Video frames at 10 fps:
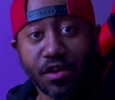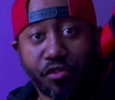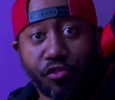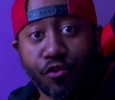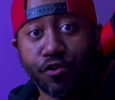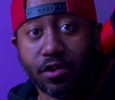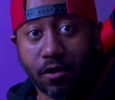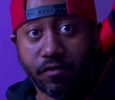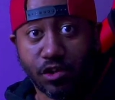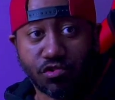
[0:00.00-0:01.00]
third
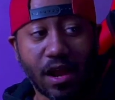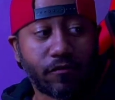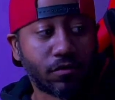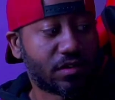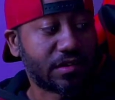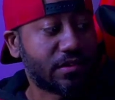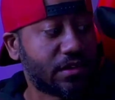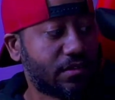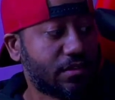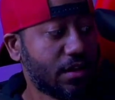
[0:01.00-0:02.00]
of the travel
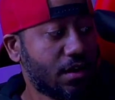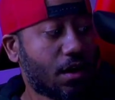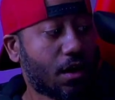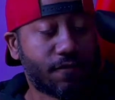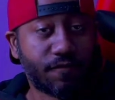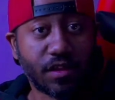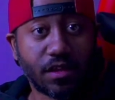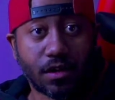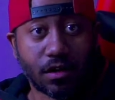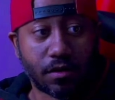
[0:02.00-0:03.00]
distance of the